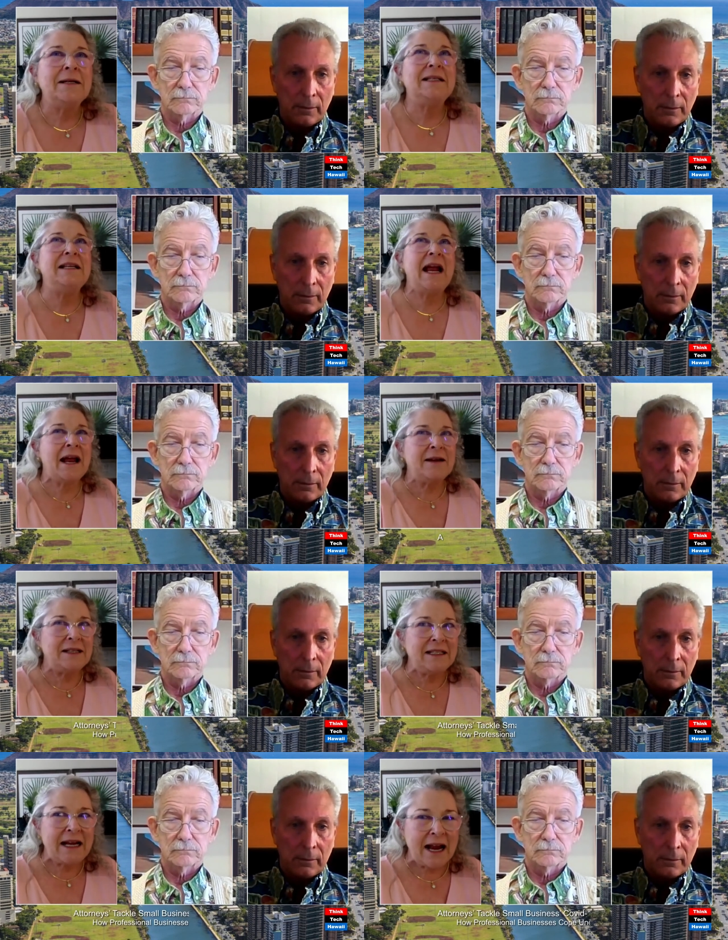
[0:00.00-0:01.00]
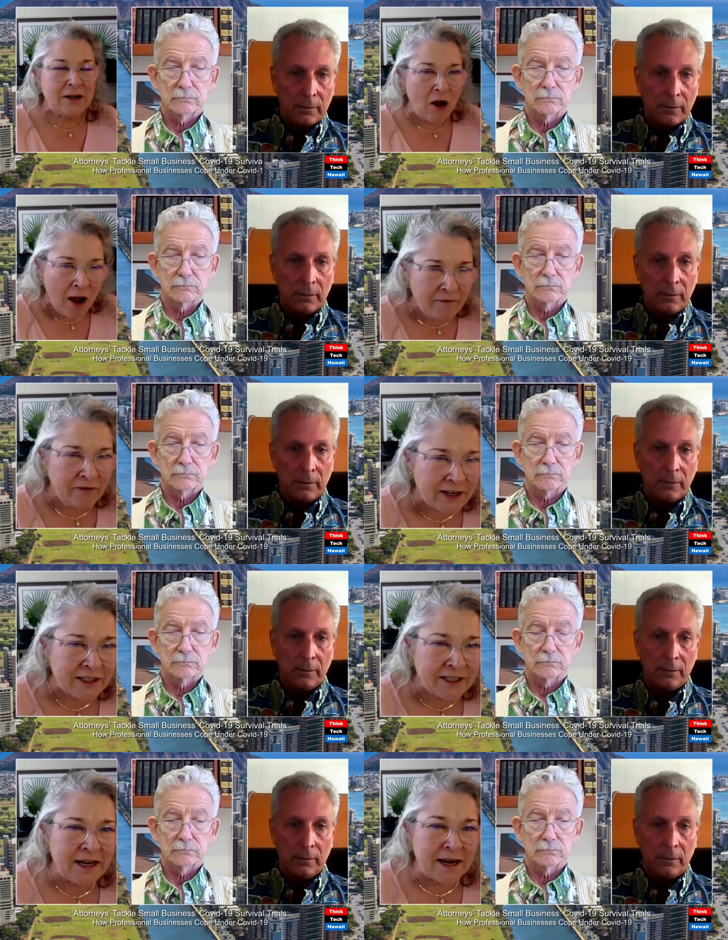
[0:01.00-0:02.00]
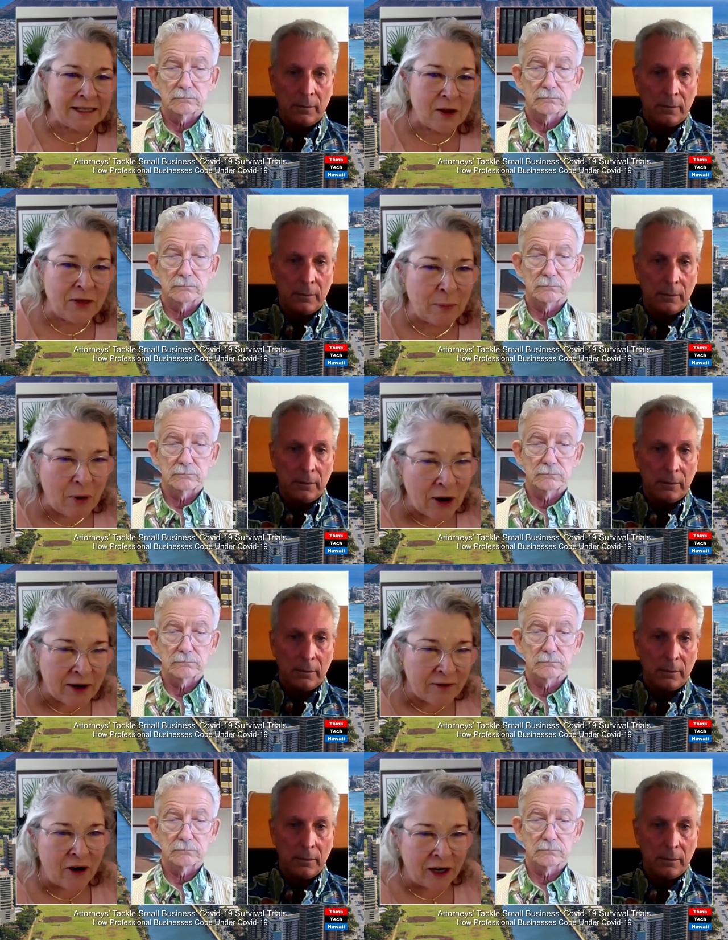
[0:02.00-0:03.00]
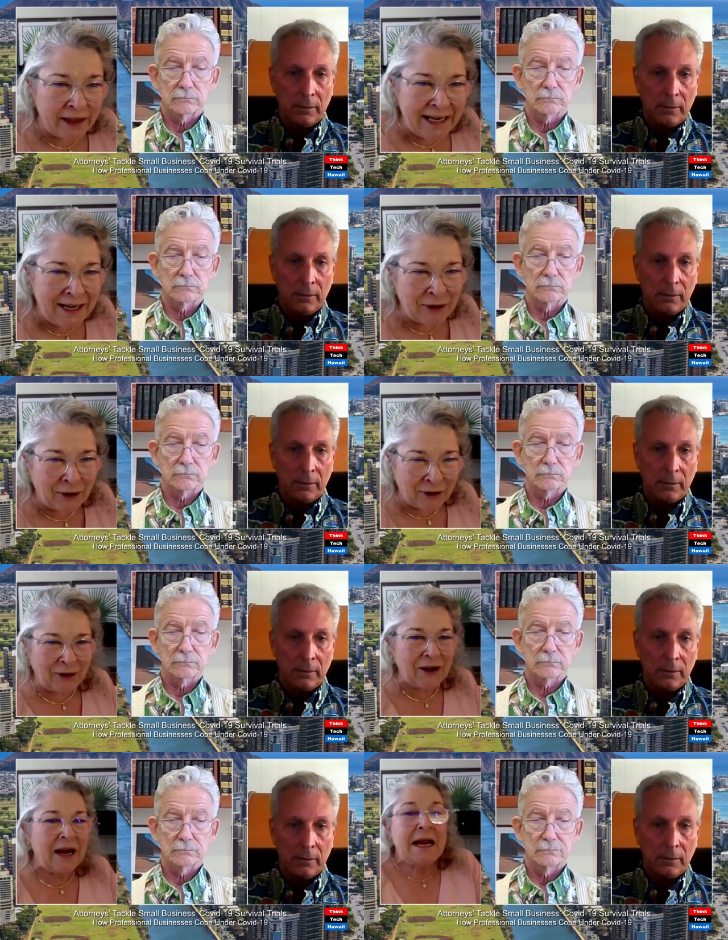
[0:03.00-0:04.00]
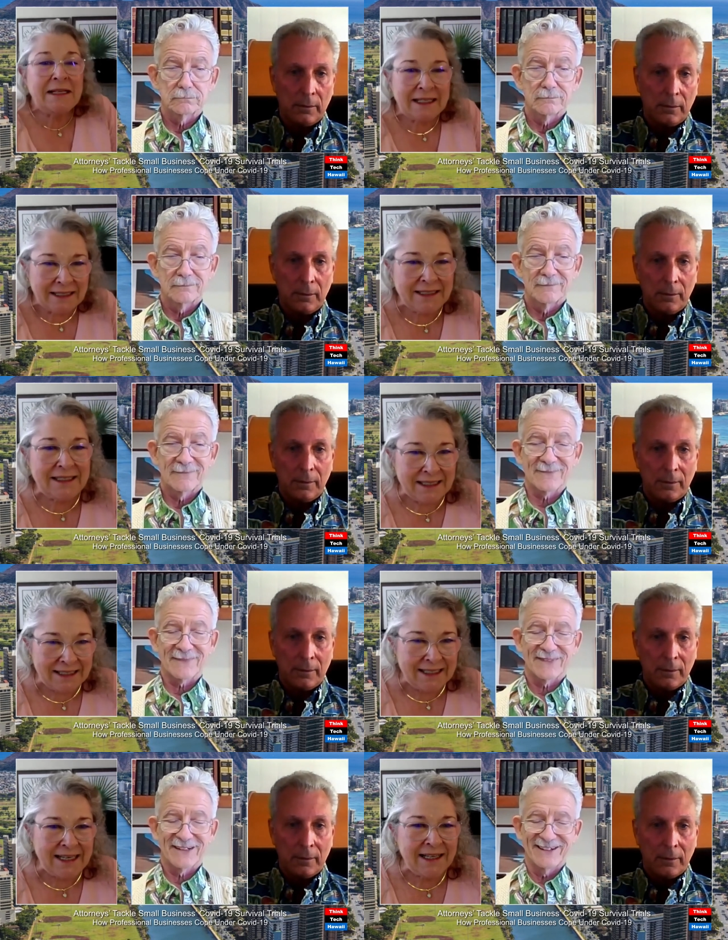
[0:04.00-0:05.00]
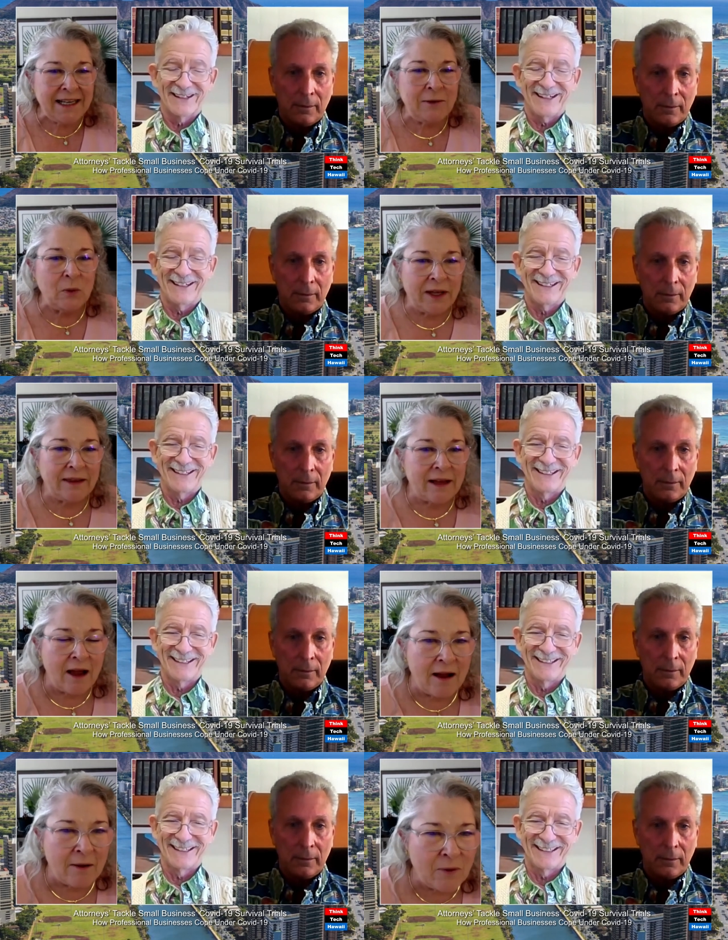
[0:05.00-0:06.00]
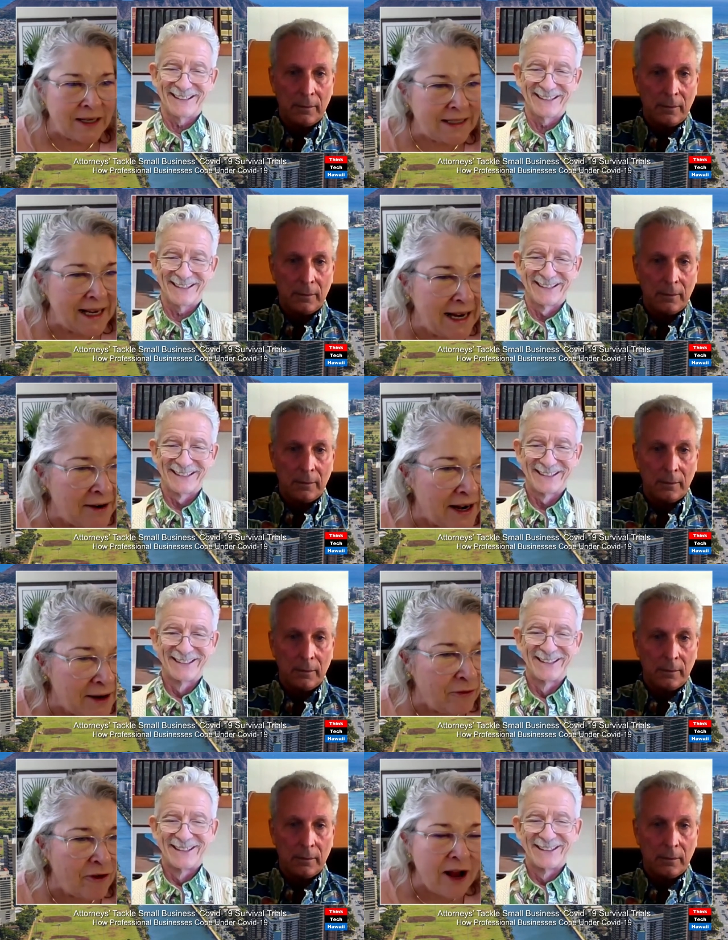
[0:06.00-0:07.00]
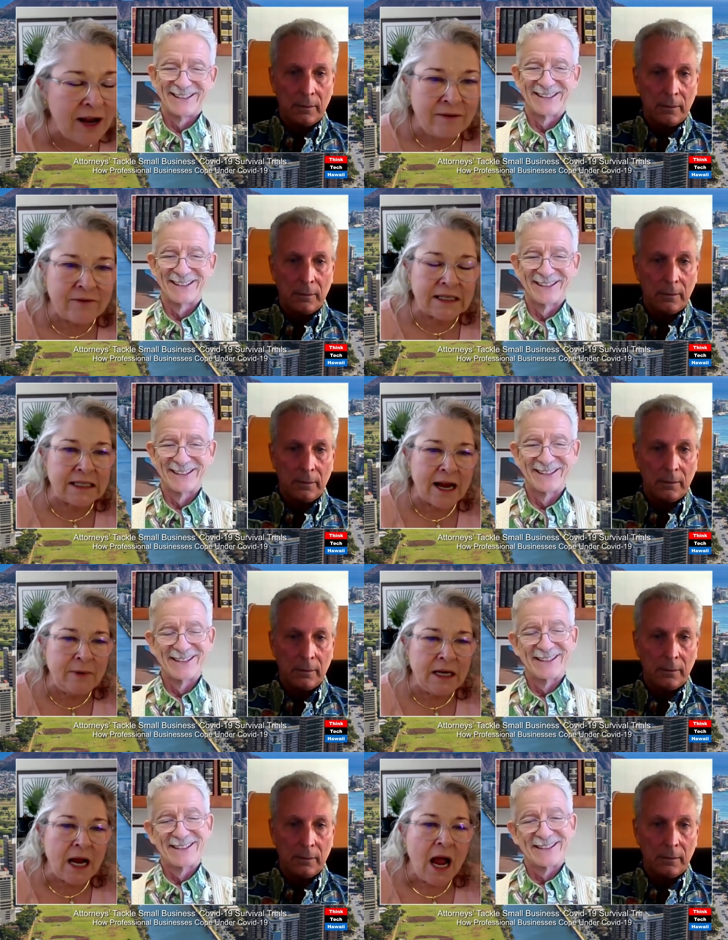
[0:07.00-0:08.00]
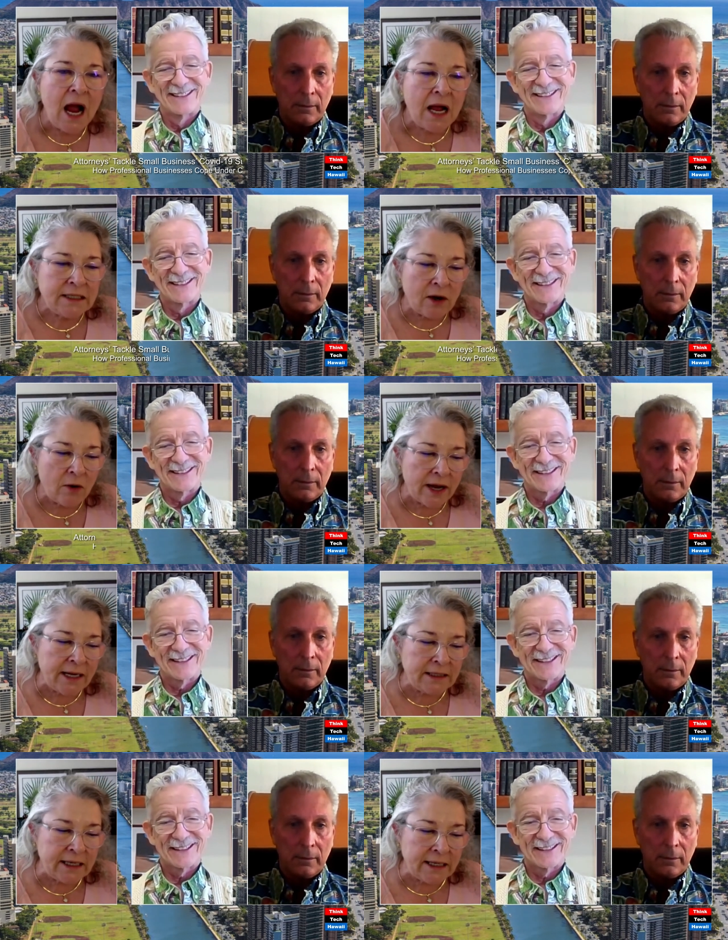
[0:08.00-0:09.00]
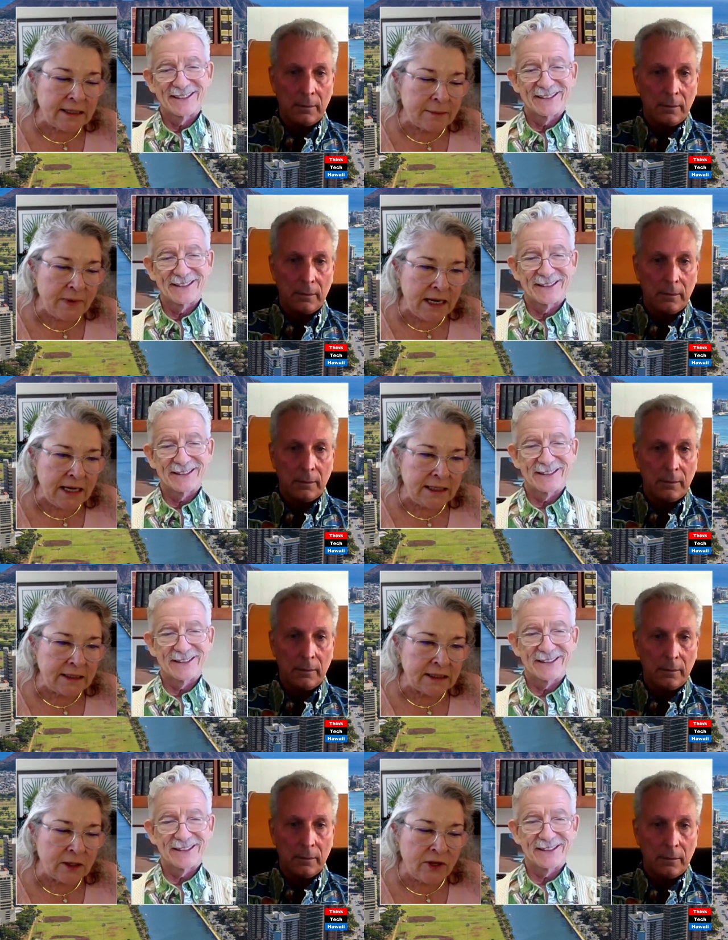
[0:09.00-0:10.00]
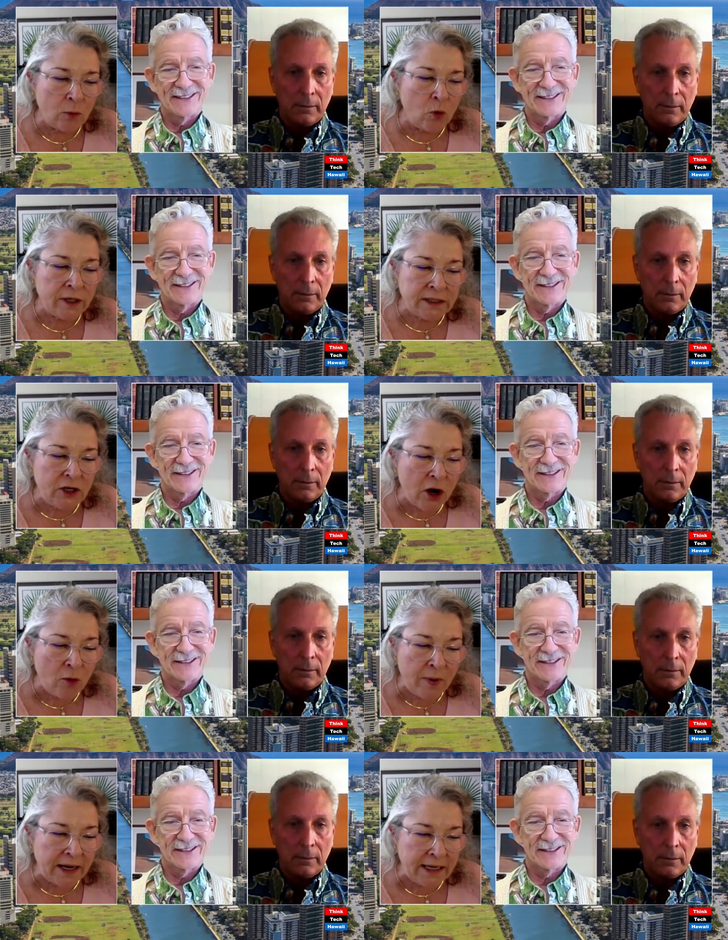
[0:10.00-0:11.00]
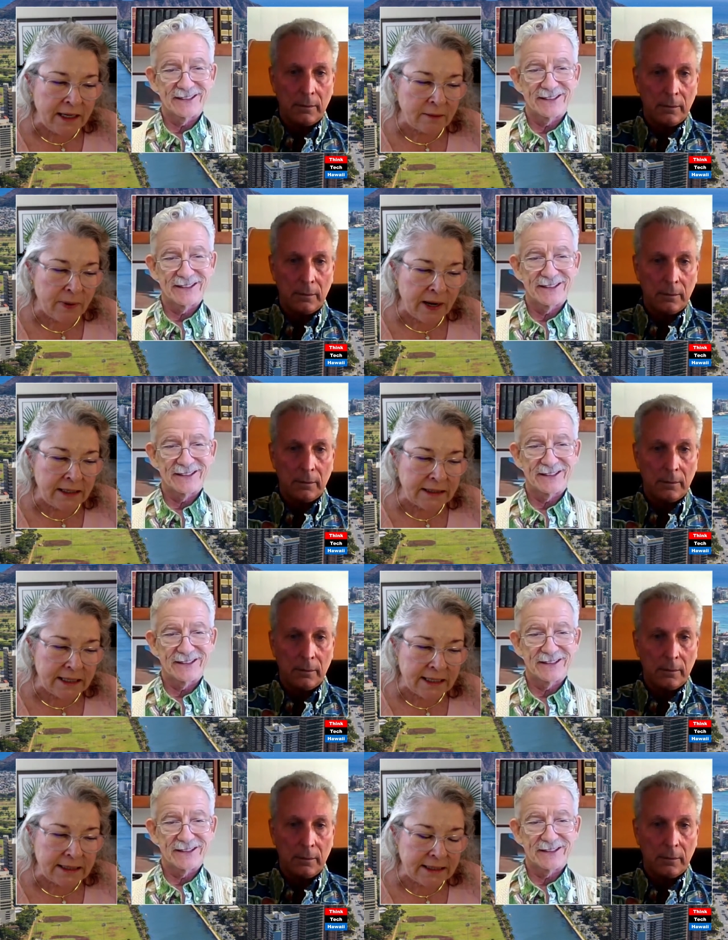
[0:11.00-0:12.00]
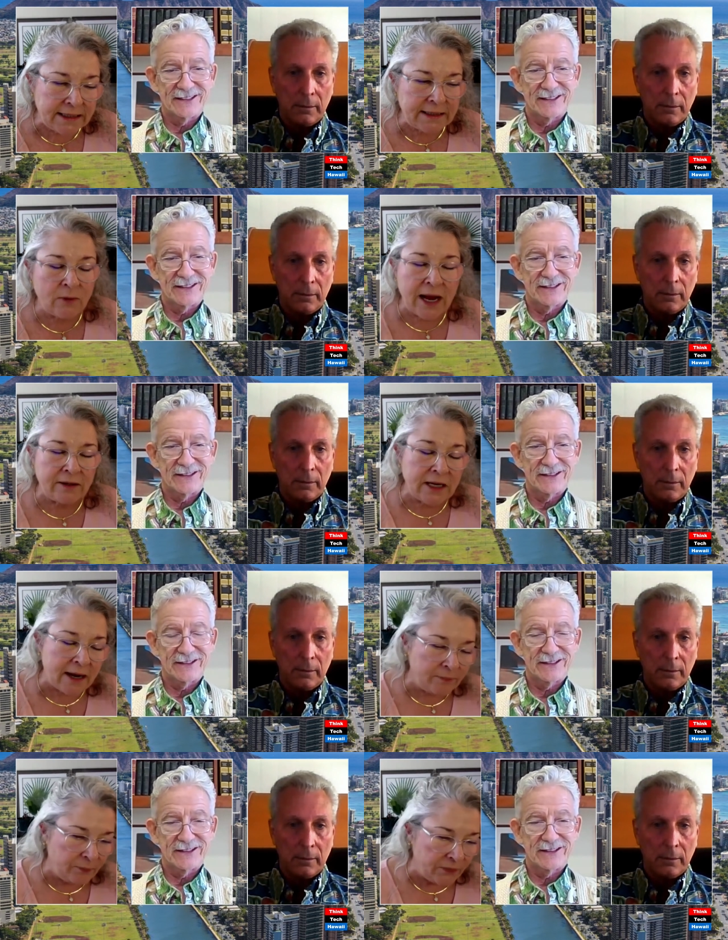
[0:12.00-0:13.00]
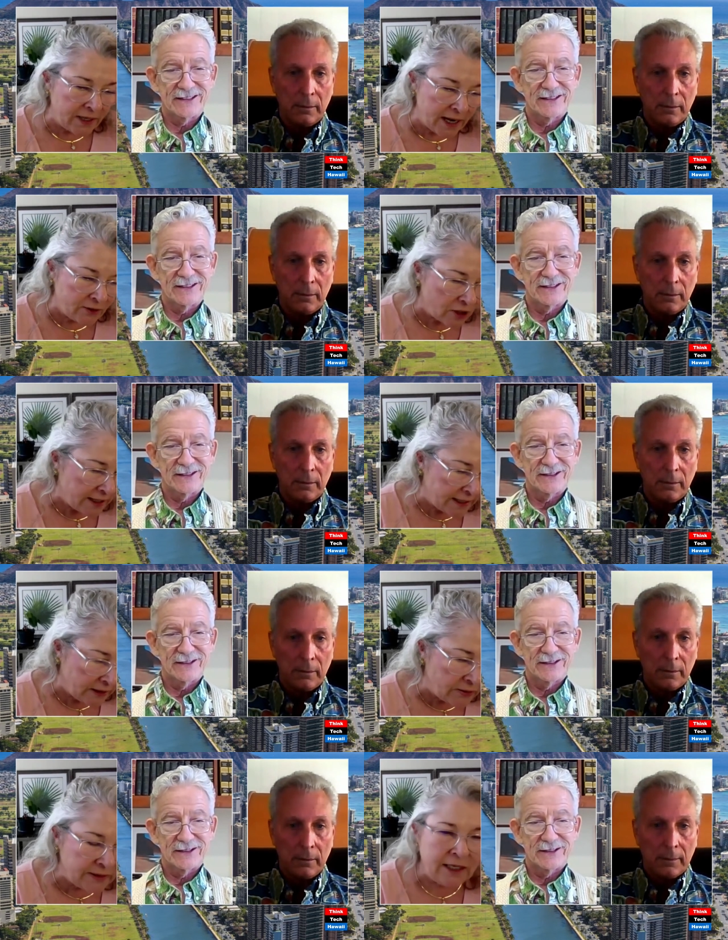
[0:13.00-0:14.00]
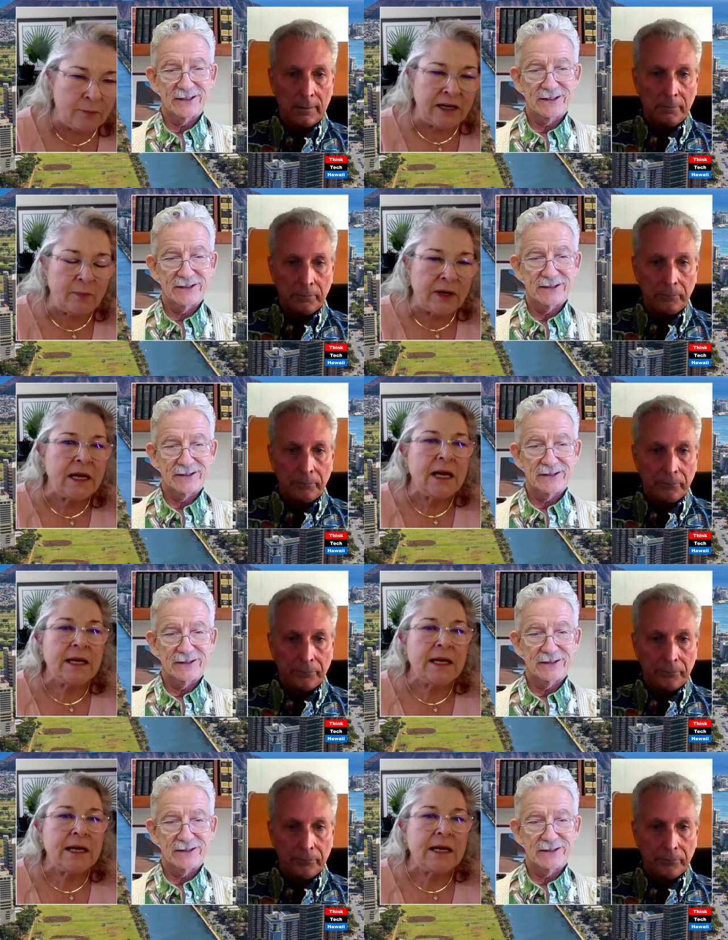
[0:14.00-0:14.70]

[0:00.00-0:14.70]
Speaker 1: stand standoffishness on the part of our leader to, to dealing with uh, what's here in front of us. I mean, so it's it's amazing. So there was nobody paying attention to, I, I'm not trying to accuse anybody, but